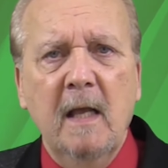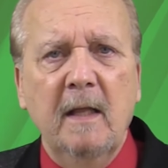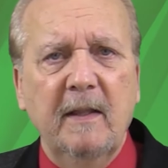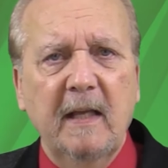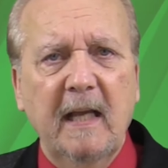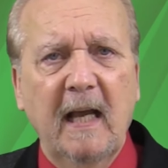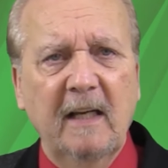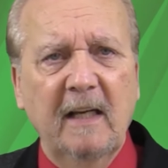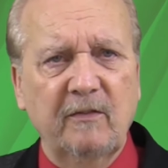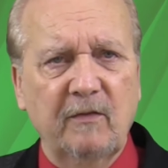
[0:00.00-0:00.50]

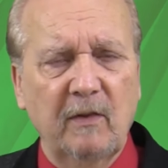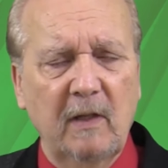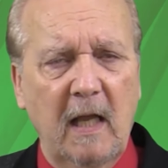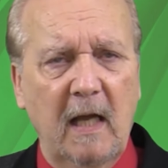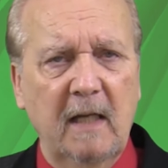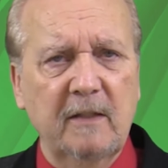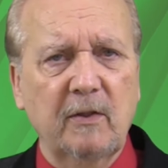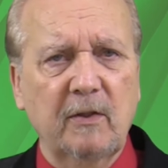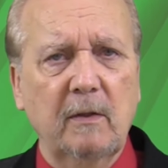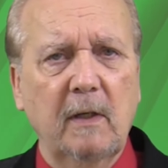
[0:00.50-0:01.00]
The
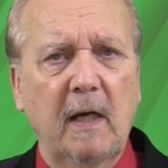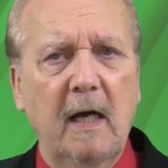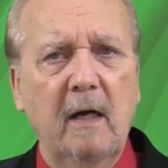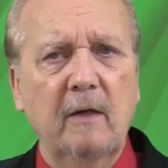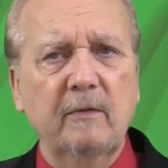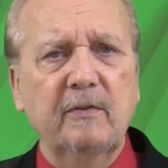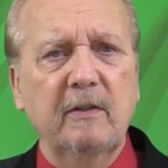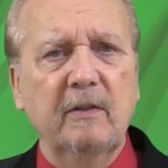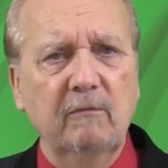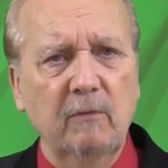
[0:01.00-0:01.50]
astrological
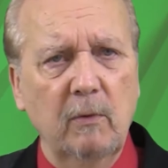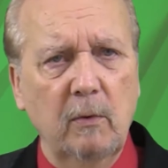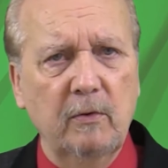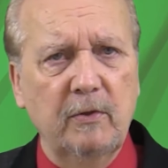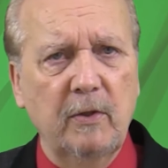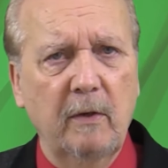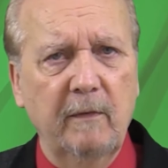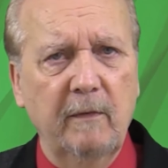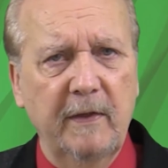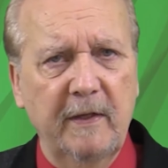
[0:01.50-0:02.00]
house that
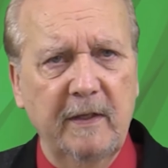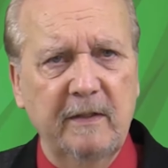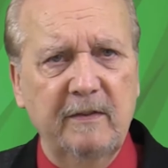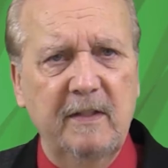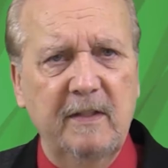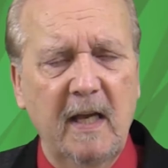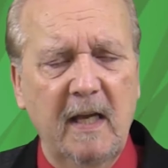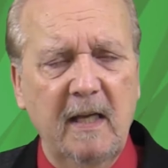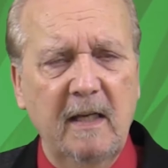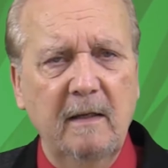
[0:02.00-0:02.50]
rules over this
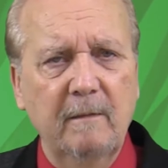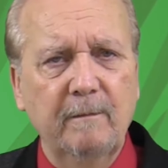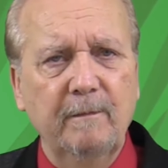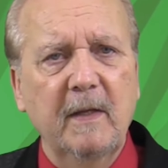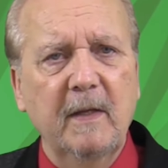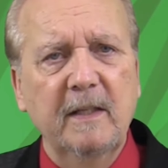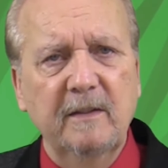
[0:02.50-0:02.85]
day